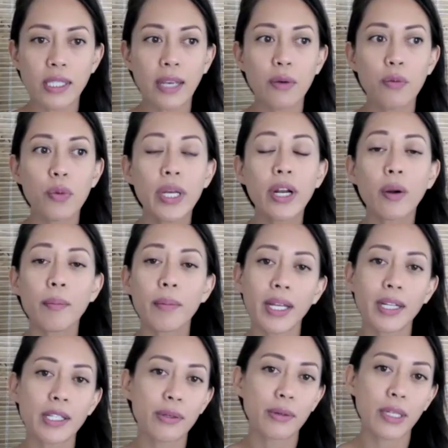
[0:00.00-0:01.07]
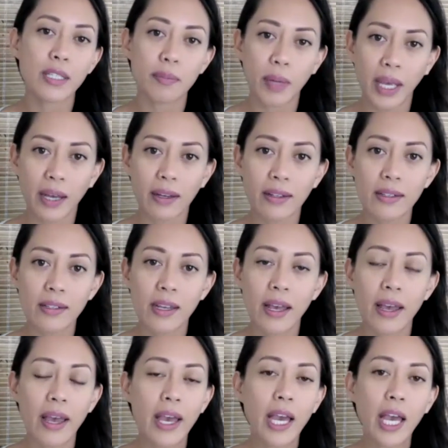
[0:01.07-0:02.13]
like, we are meant to expand
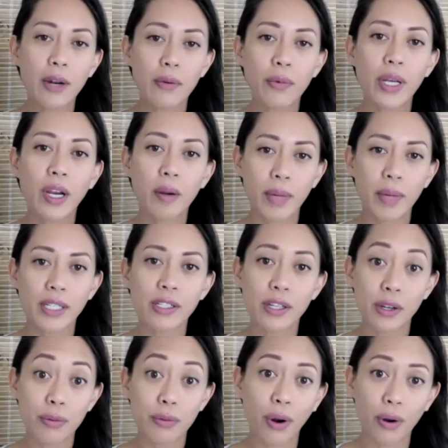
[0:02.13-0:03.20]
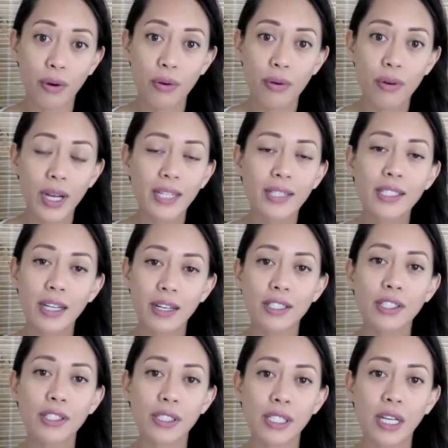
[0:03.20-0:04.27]
and we are meant to grow and
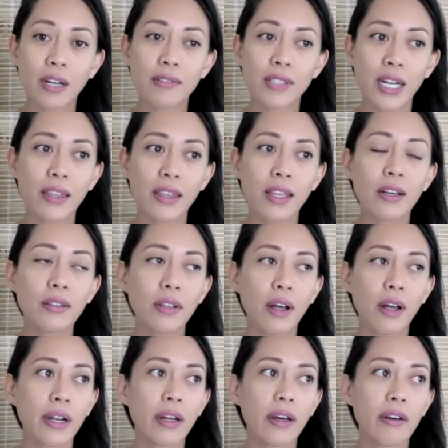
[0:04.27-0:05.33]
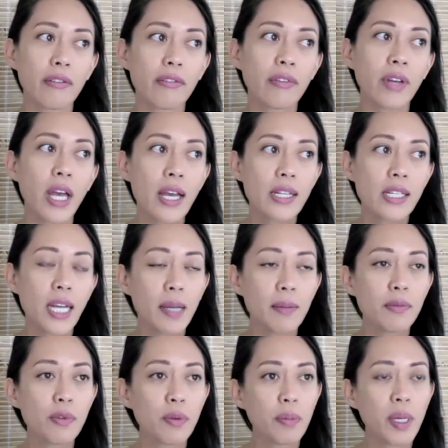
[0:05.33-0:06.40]
challenge ourselves. And I think a lot of
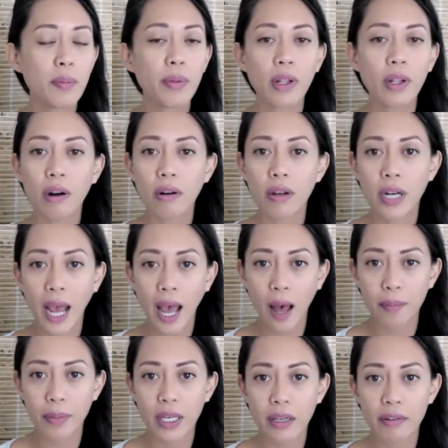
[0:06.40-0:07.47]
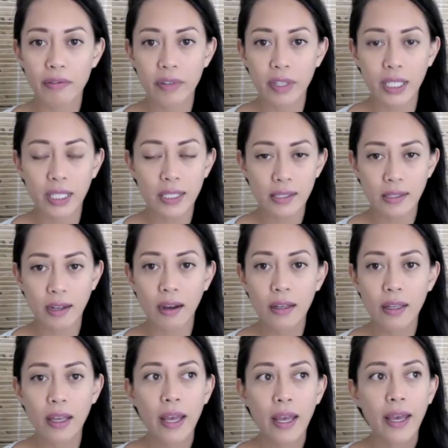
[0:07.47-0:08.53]
times when people are unhappy and feeling stuck,
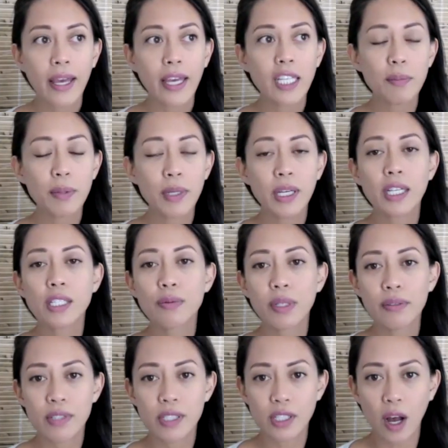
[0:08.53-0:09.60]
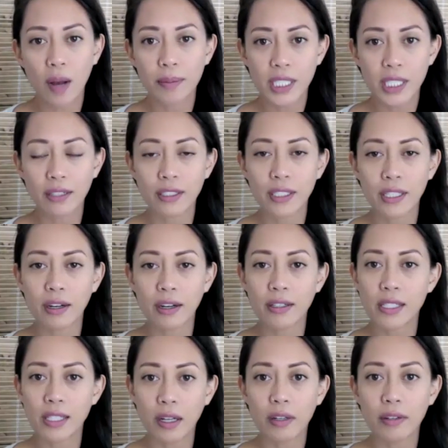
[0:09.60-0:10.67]
it's because we've stopped challenging
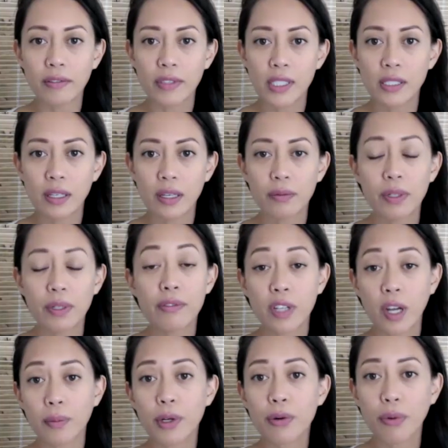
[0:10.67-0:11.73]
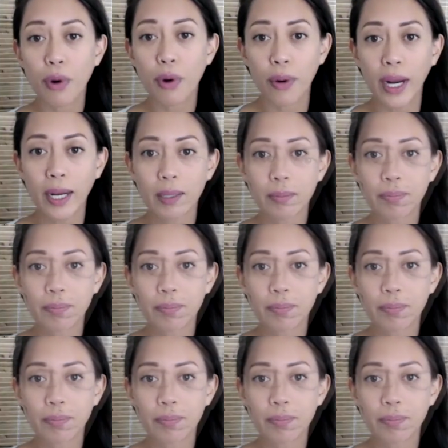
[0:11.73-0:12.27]
ourselves and we've stopped growing.